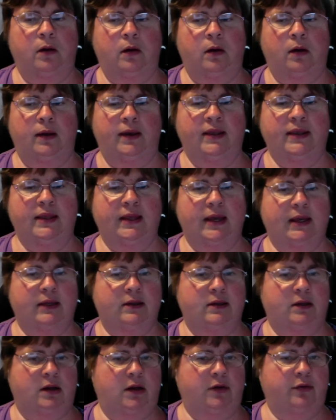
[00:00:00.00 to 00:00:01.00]
In the
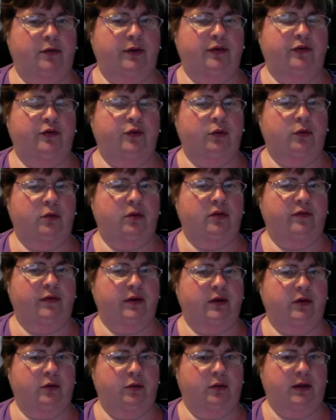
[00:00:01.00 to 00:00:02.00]
1800s, during the
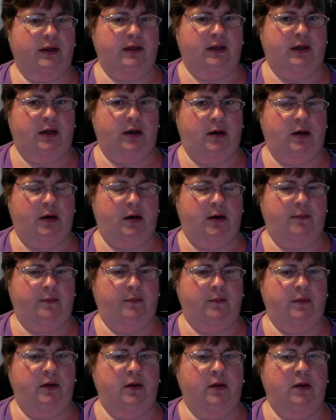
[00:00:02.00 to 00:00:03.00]
Victorian era,
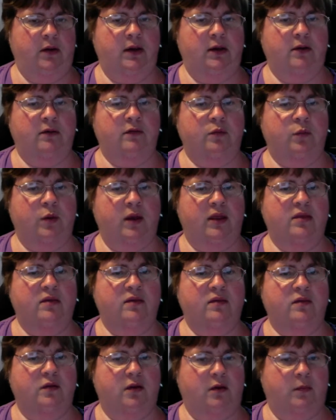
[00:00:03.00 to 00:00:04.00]
is when the
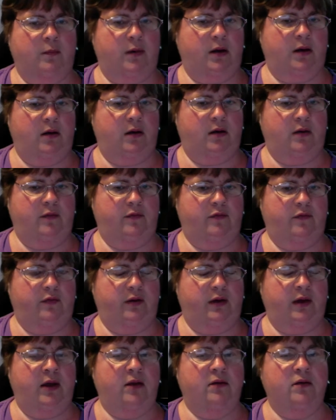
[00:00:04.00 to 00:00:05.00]
stigma of
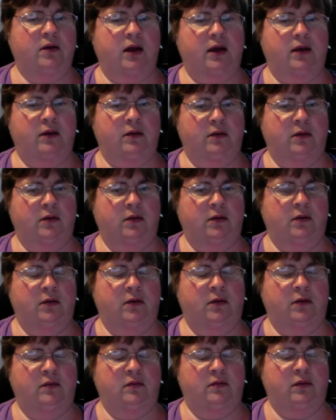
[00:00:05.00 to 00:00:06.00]

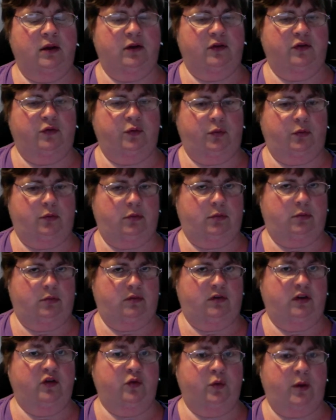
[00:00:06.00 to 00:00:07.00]

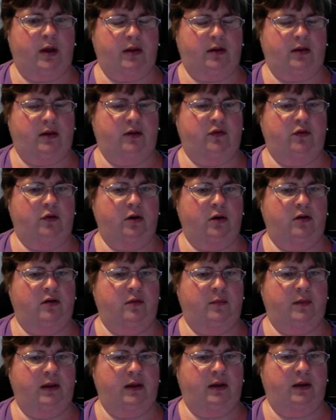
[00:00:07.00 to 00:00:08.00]
anti-sexuality started to
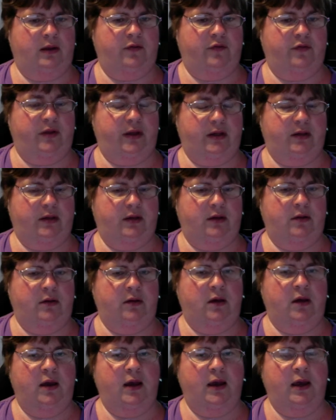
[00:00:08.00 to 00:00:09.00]
be inflicted,
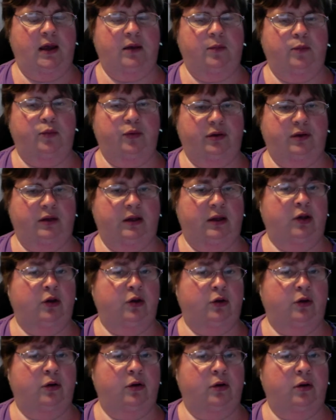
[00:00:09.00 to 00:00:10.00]
and in
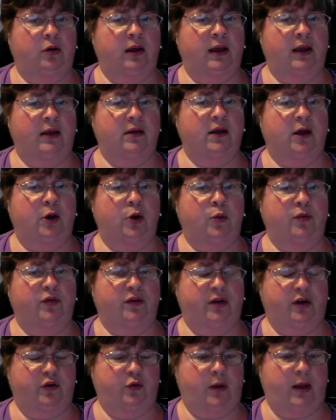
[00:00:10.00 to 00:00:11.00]
particular,
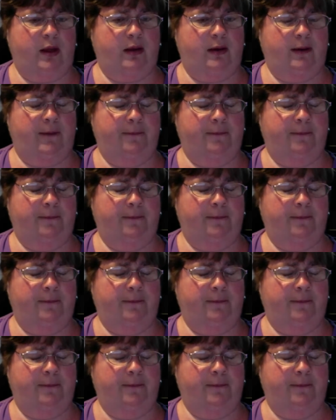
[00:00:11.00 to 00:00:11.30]
anti-homosexuality.